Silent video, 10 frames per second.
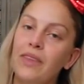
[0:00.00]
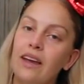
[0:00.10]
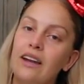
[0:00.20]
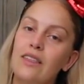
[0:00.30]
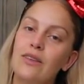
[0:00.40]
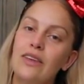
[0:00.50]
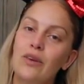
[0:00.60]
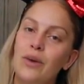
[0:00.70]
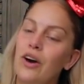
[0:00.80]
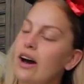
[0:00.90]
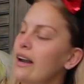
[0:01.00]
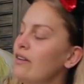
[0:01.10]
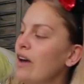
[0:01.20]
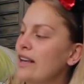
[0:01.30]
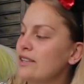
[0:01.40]
Another thing that we got
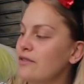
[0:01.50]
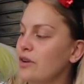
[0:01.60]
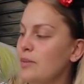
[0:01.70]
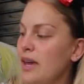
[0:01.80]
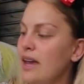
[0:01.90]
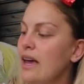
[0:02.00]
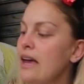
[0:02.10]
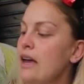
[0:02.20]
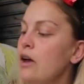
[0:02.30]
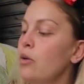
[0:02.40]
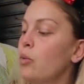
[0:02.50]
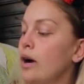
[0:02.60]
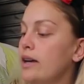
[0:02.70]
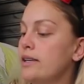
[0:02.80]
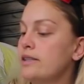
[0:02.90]
as a freebie
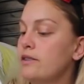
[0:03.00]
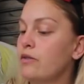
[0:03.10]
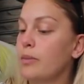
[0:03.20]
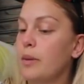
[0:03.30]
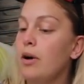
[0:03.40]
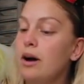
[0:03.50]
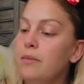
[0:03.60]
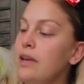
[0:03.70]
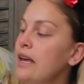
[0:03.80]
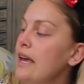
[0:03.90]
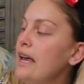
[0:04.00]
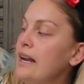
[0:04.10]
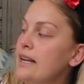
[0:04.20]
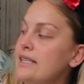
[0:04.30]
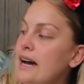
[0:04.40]
was for my mom, and
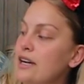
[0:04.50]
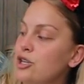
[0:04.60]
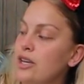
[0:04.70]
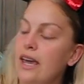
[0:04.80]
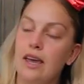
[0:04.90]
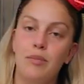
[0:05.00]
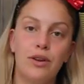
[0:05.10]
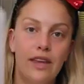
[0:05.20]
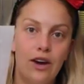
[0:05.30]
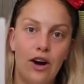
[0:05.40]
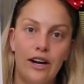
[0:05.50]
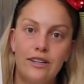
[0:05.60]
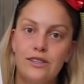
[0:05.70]
it is actually a birthday card.